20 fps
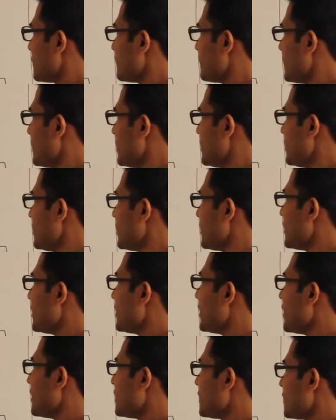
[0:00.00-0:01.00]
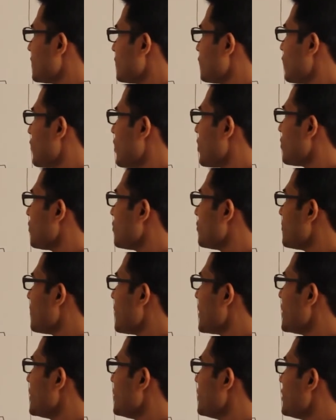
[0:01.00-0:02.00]
can be a letter followed
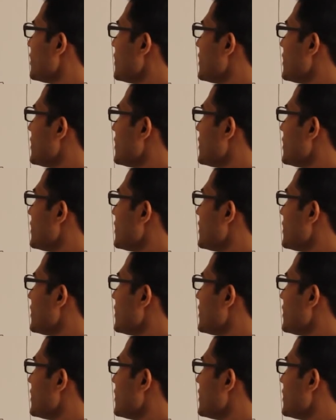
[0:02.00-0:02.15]
by